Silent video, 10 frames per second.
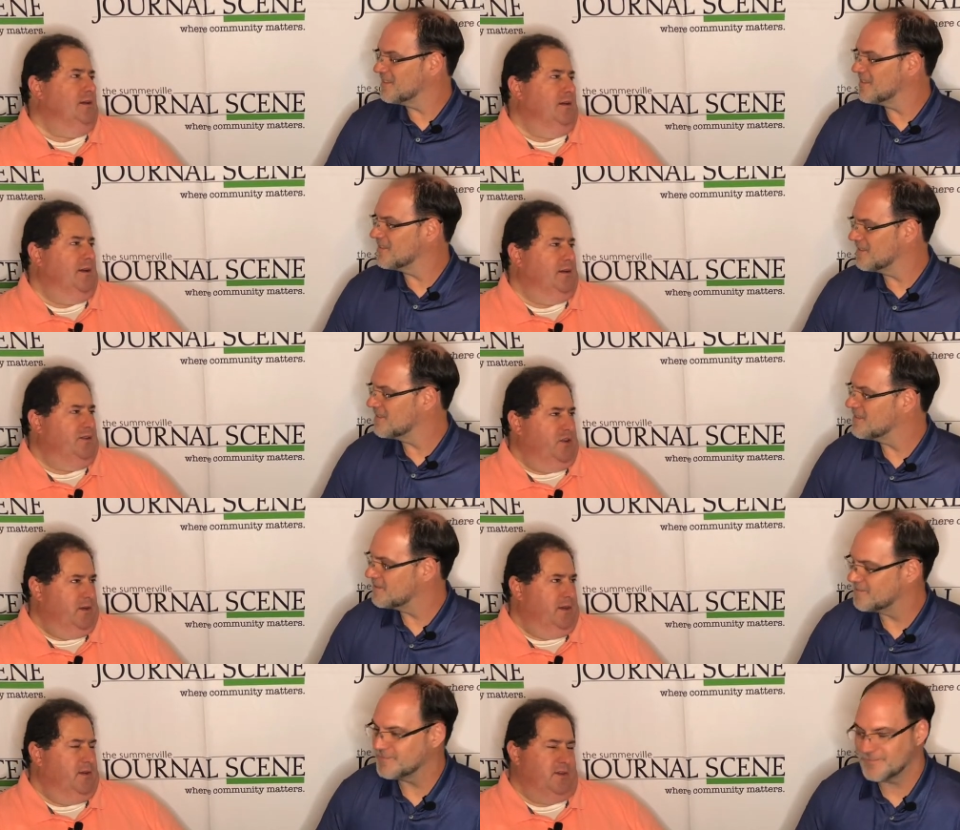Speaker 1: uh,
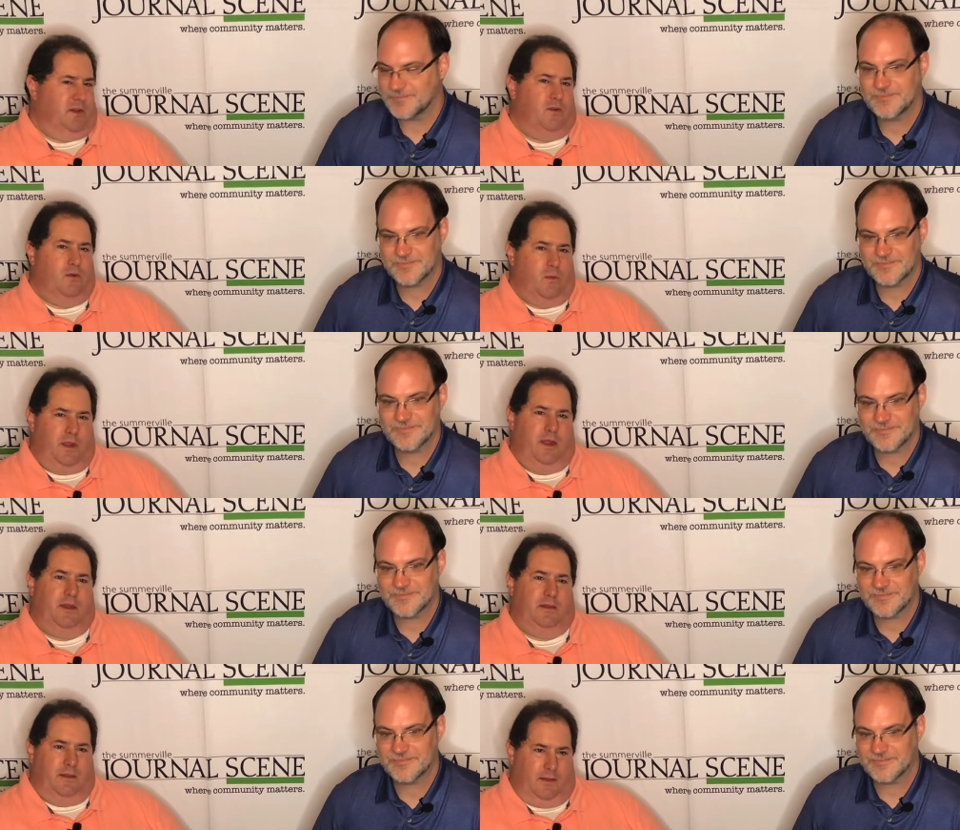cheerleaders under her
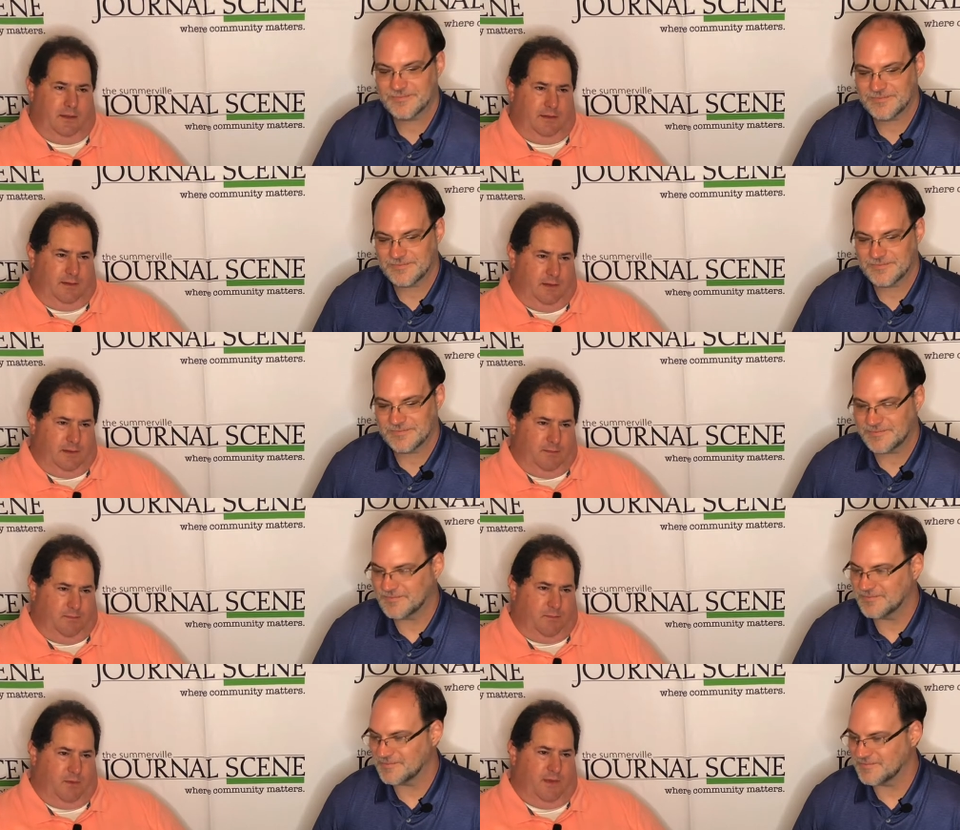wing and, and,
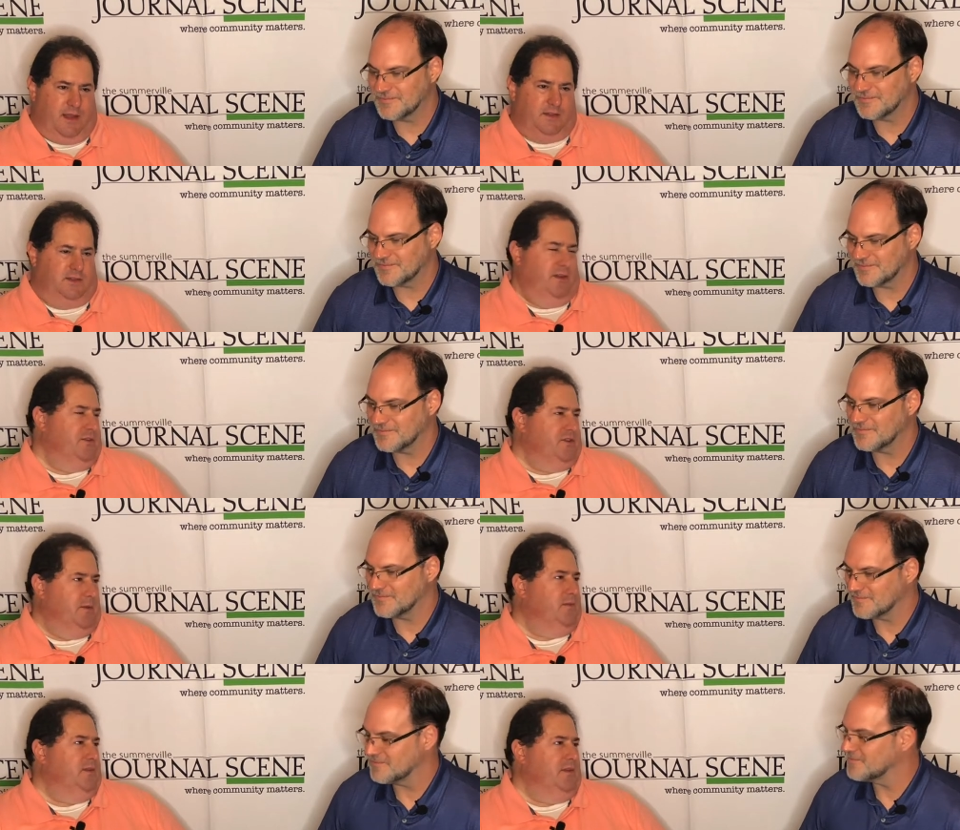and provides
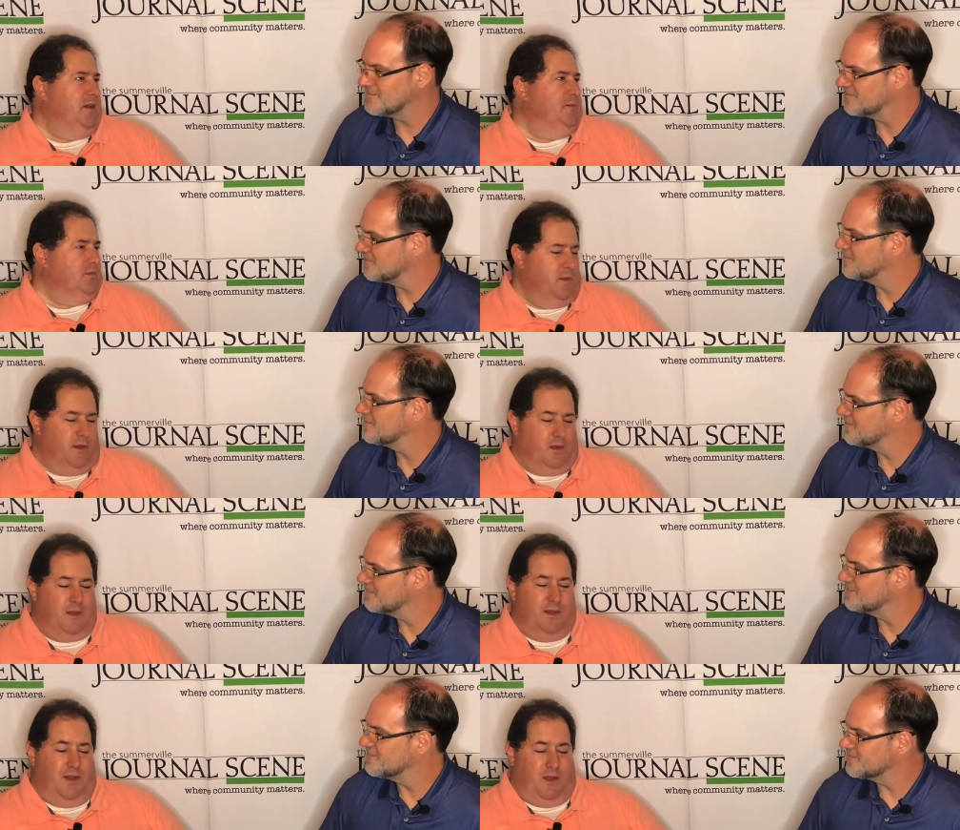leadership for the team as
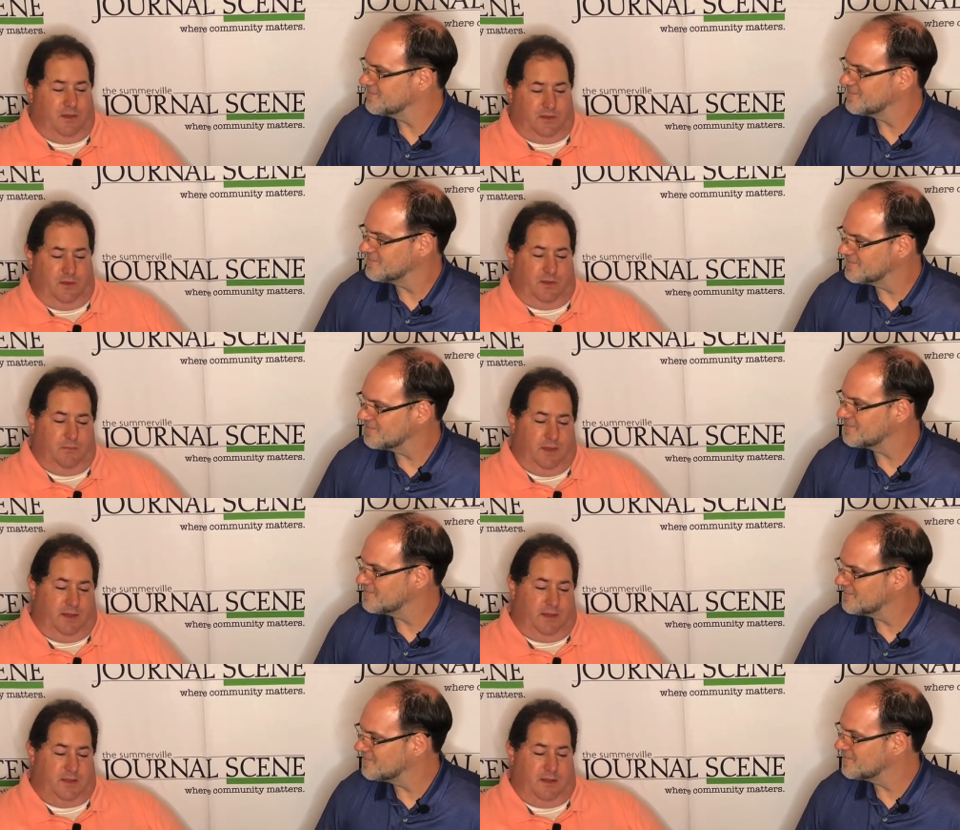well. Also
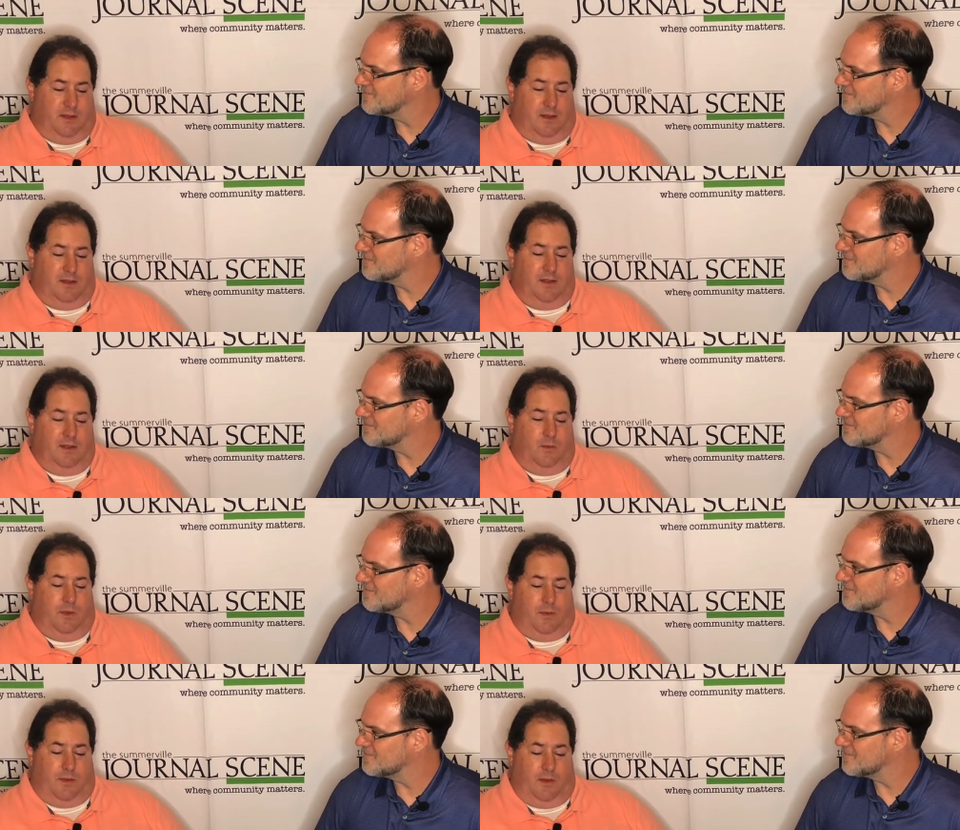competes uh,
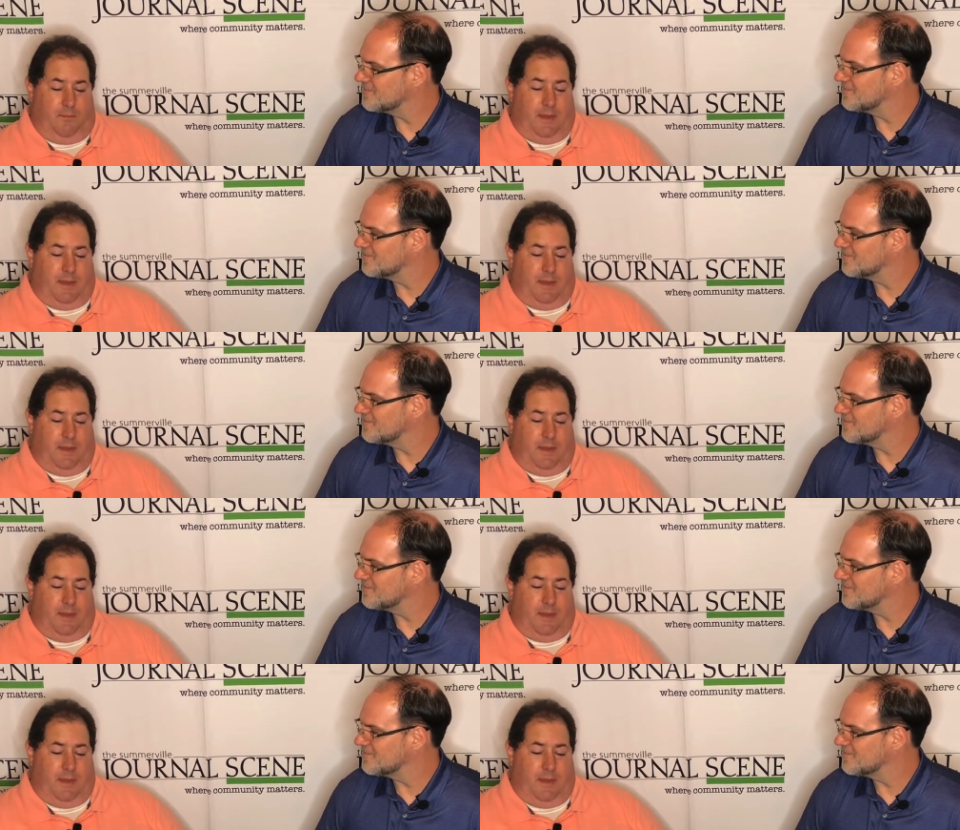with uh,